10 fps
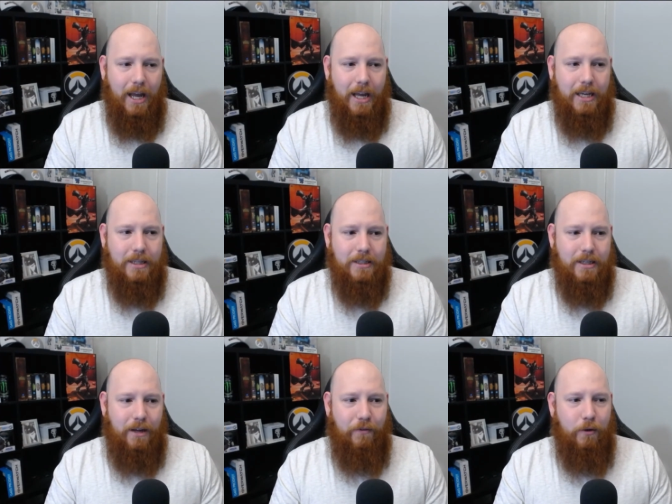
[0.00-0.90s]
And
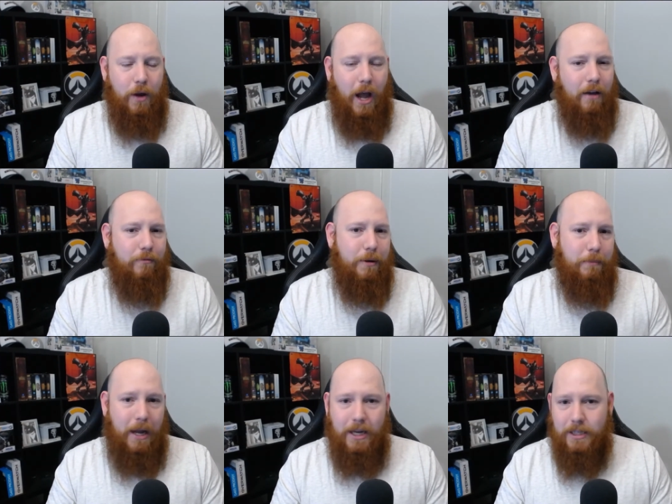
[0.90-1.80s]
if you have been
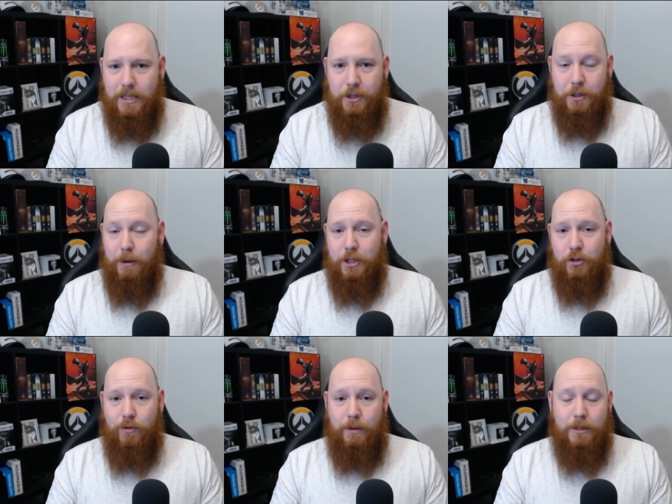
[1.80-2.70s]
paying attention to my
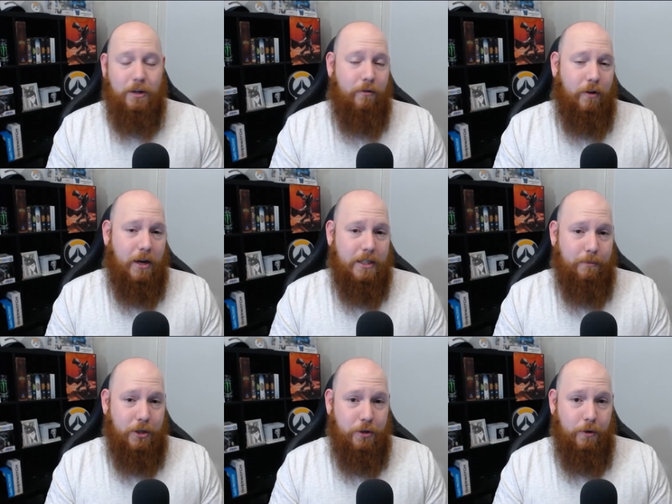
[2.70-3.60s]
streams and you guys have
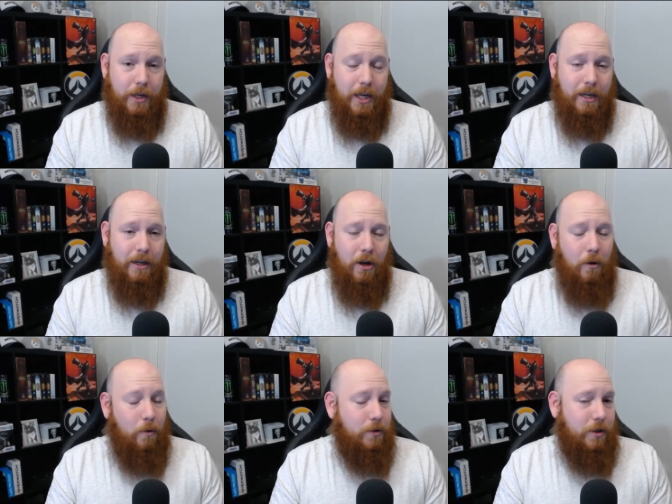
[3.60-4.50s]
been tuning in,
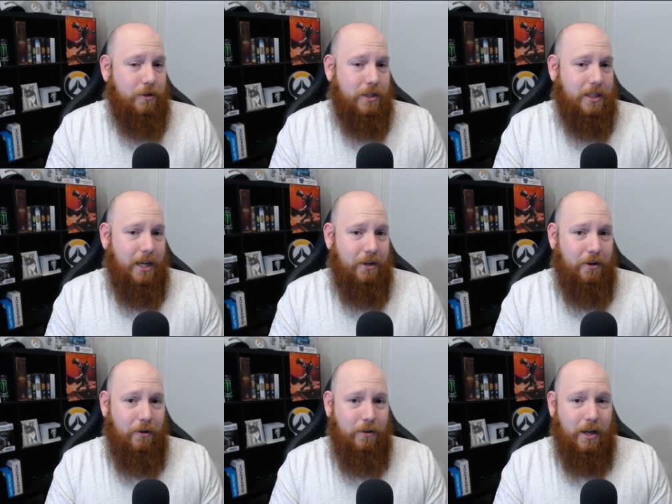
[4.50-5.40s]
also just letting you
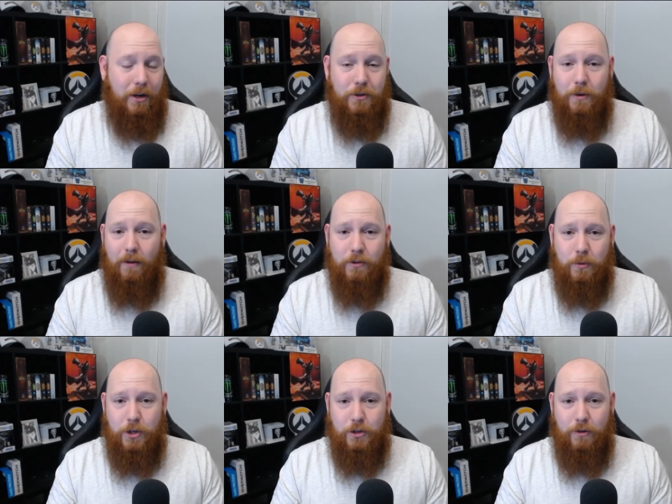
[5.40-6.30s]
know that I do have a
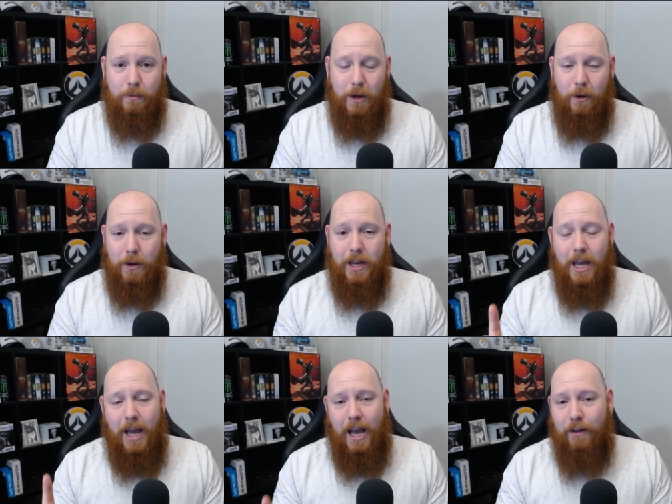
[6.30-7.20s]
Twitch stream going.
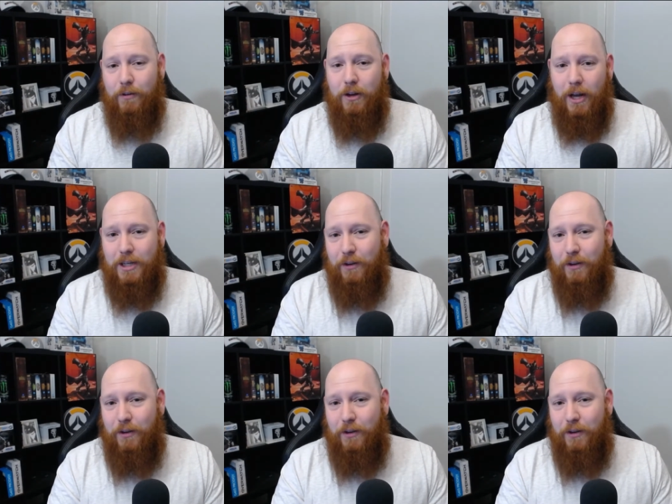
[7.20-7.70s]
And if you'd like to